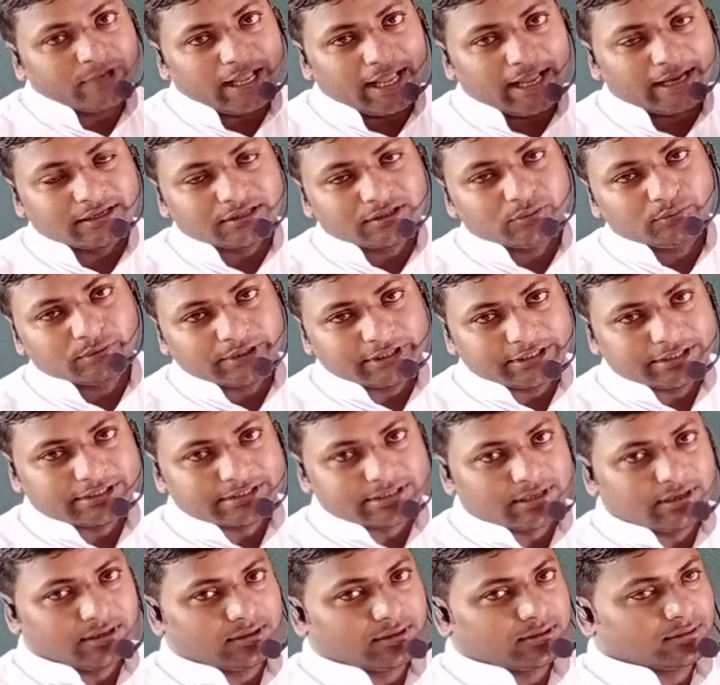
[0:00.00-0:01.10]
activities
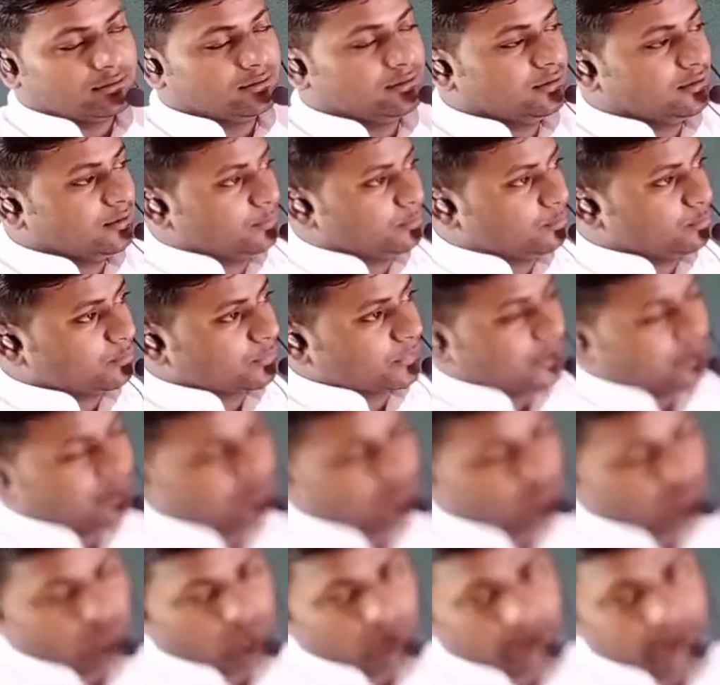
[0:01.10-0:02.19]
are
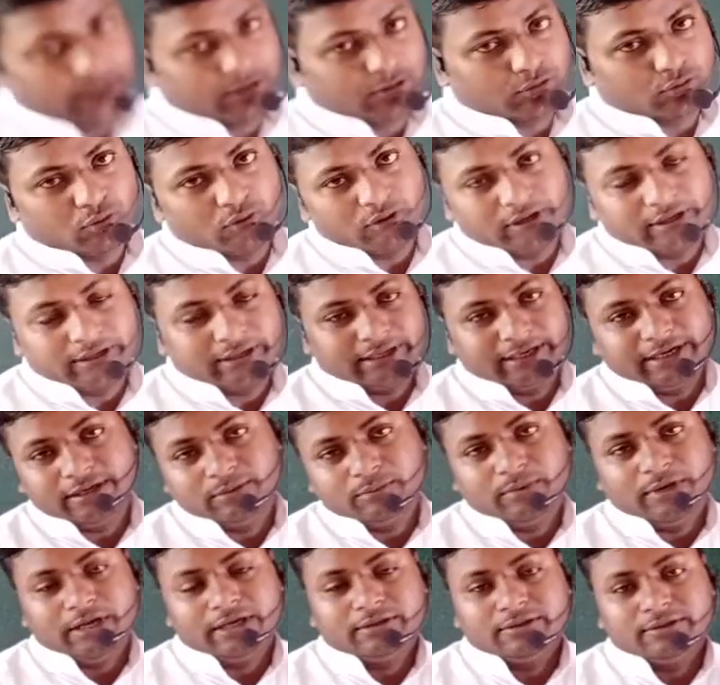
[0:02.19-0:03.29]
controlled and coordinated
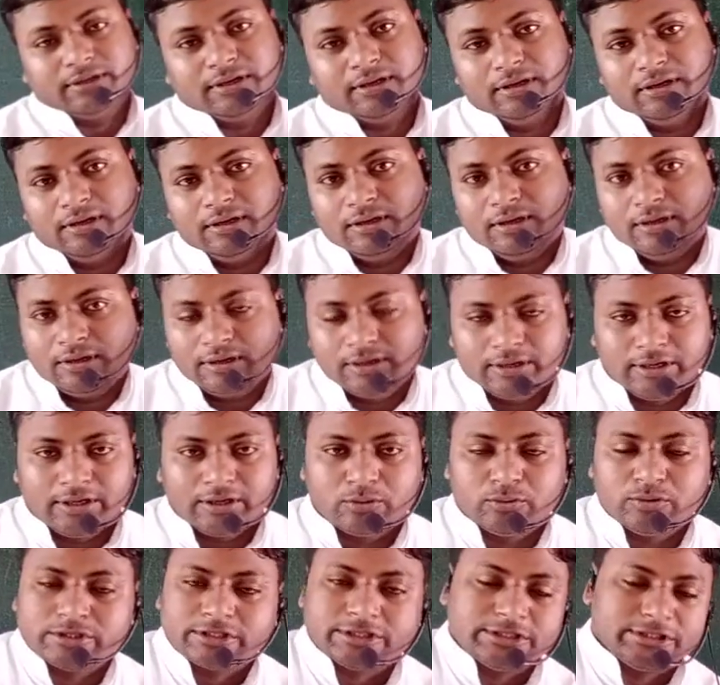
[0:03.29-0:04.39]
by the
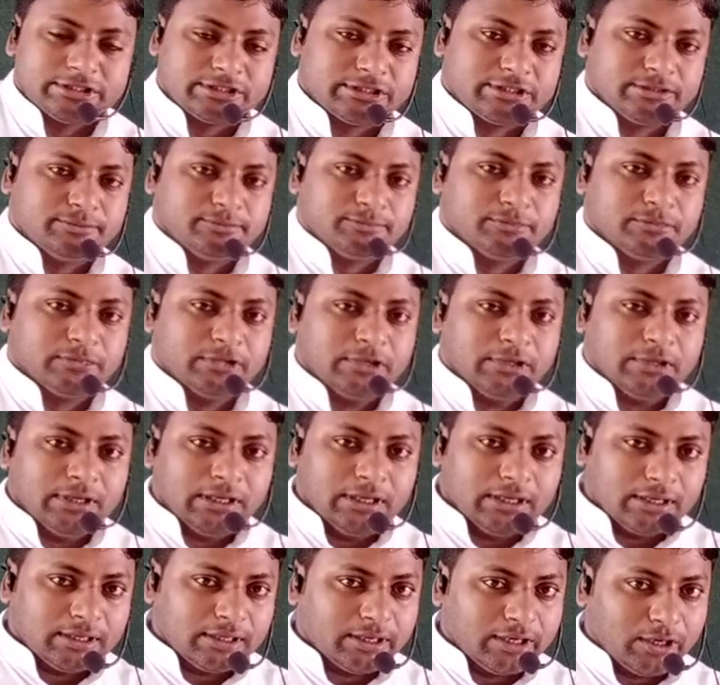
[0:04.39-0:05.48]
nervous system.
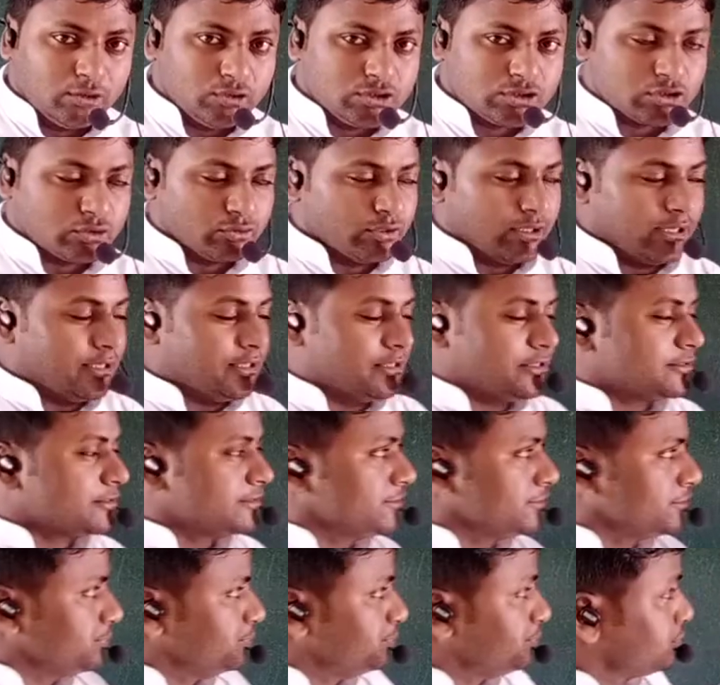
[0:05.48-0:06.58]
Now students,
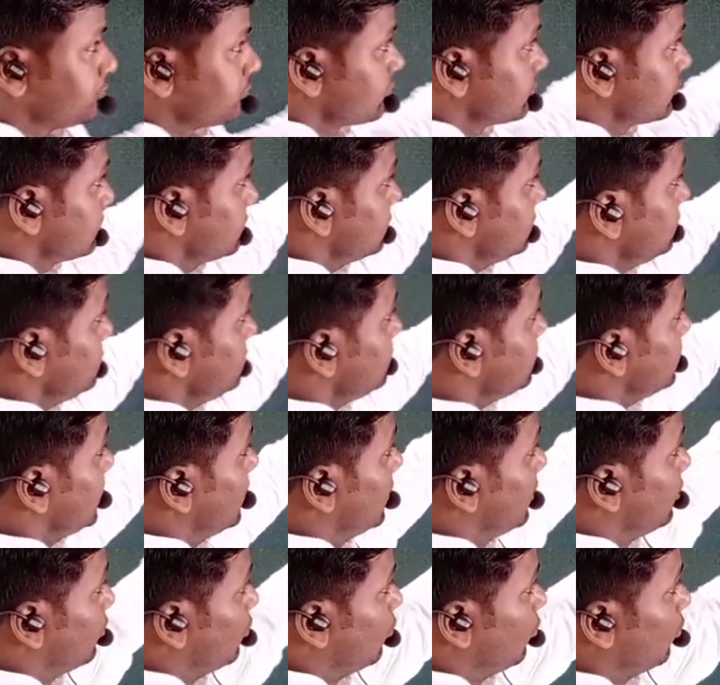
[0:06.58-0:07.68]

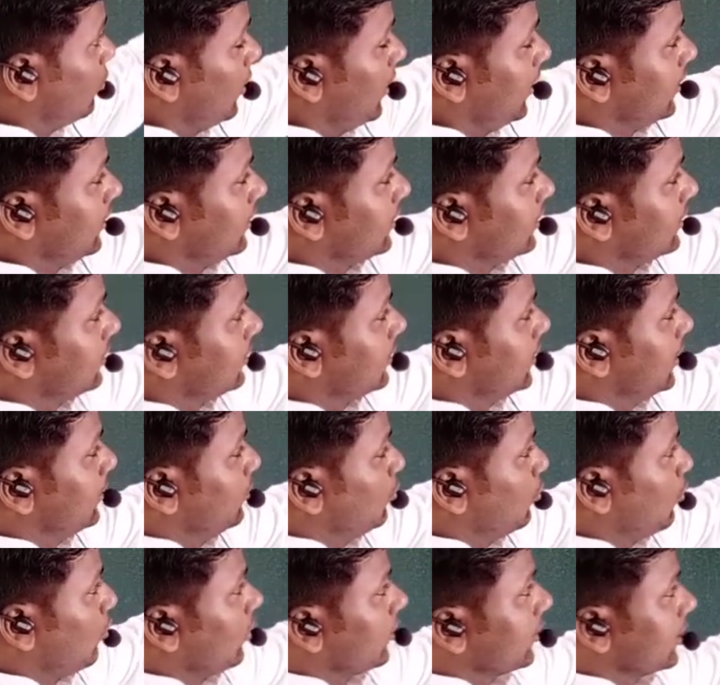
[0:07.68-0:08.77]
what
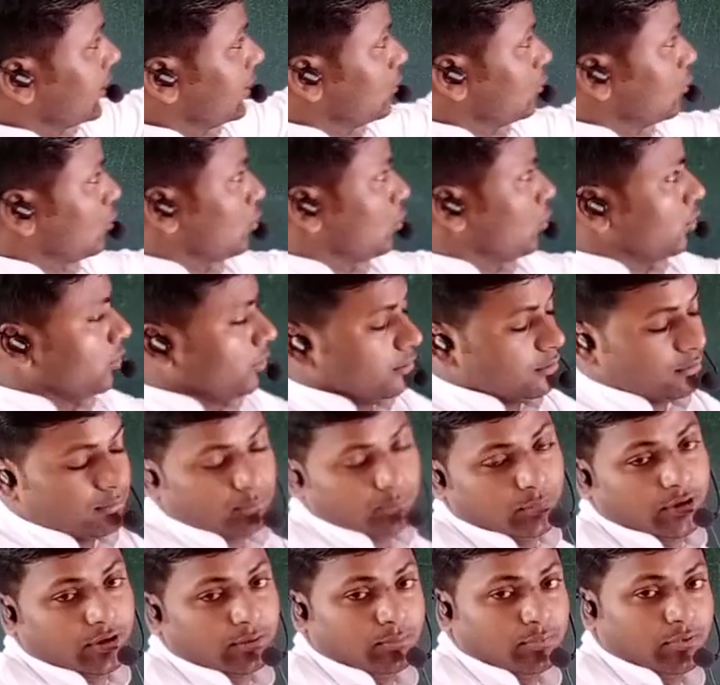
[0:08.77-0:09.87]
important role
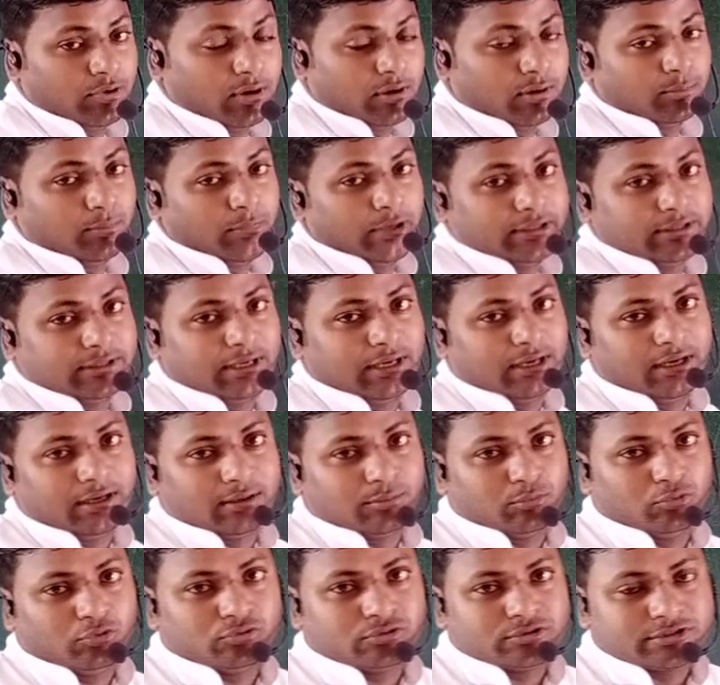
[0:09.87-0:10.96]
performed by the
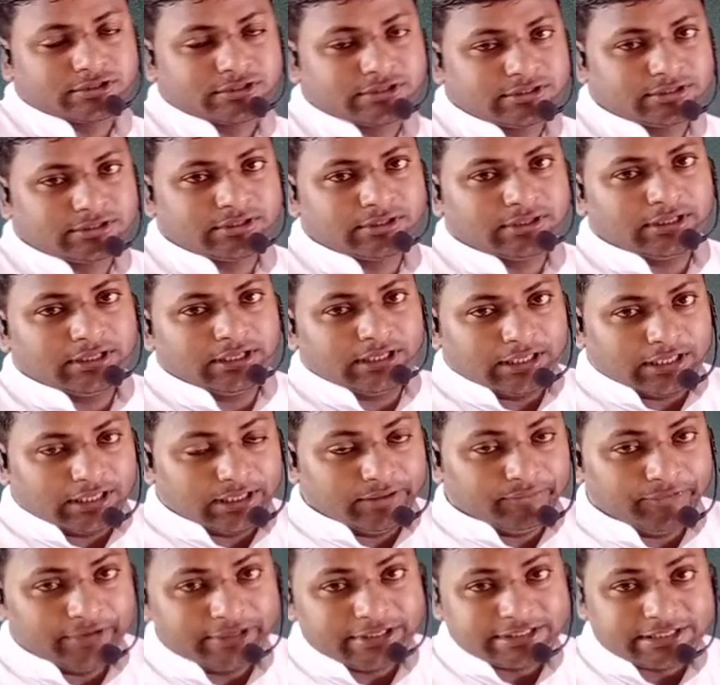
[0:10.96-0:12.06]
hormones?
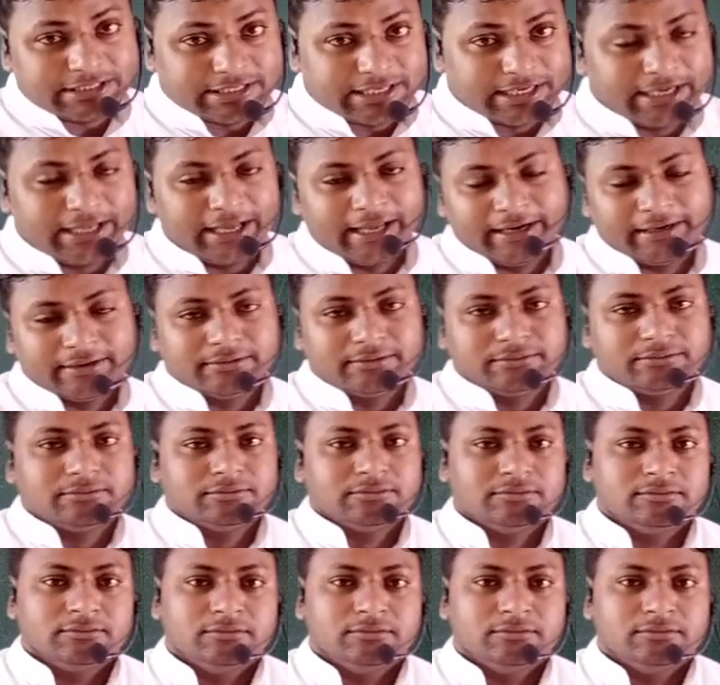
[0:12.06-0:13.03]
If a sudden